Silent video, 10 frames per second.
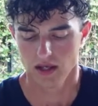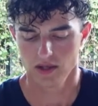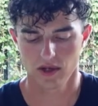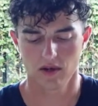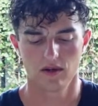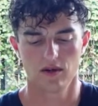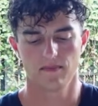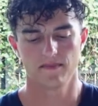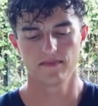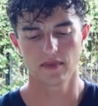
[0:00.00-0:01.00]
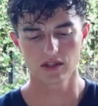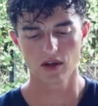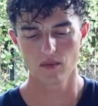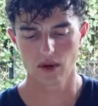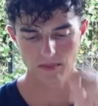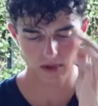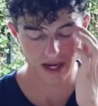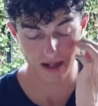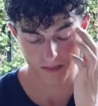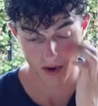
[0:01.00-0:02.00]
So that's kind of what I'm
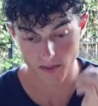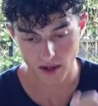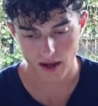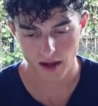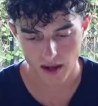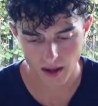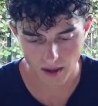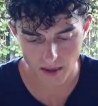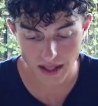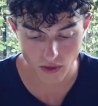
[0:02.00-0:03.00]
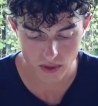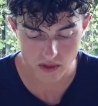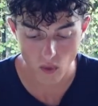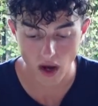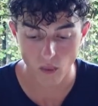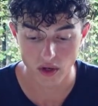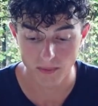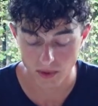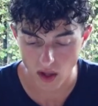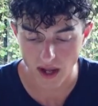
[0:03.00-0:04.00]
looking at the moment. And the reason why I wanted
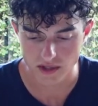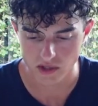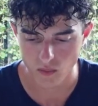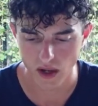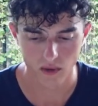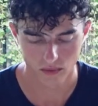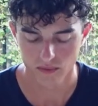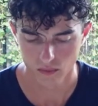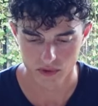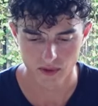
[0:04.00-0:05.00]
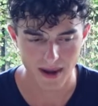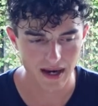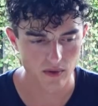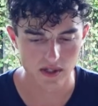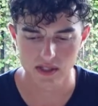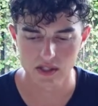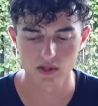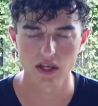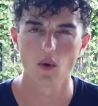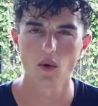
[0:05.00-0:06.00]
the pliers as well was the main reason is
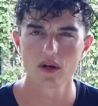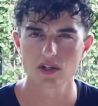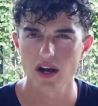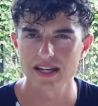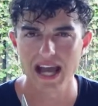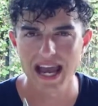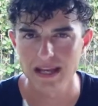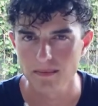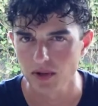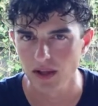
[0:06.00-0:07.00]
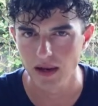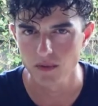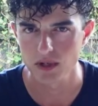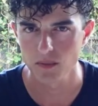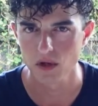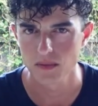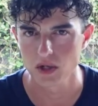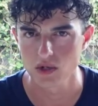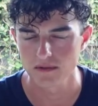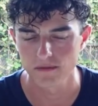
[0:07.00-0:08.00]
because I ordered a titanium plate, which I'm going to be
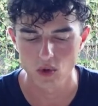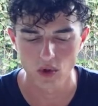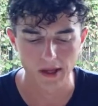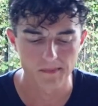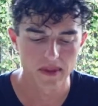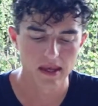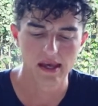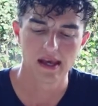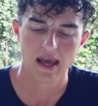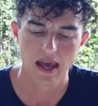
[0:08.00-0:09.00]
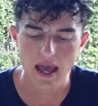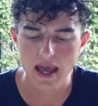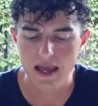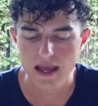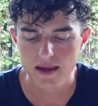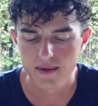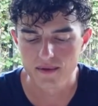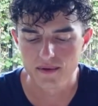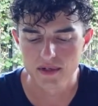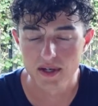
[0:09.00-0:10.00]
using for cooking.
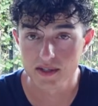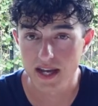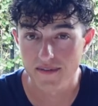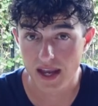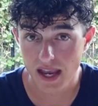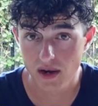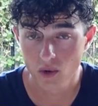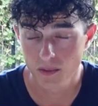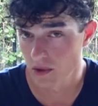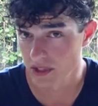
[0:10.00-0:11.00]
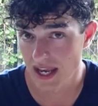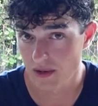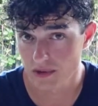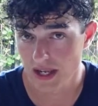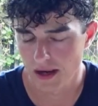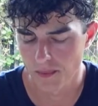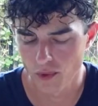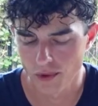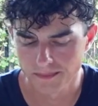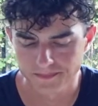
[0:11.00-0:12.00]
And it doesn't have a handle because handles take up
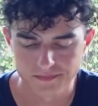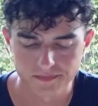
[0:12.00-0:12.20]
room.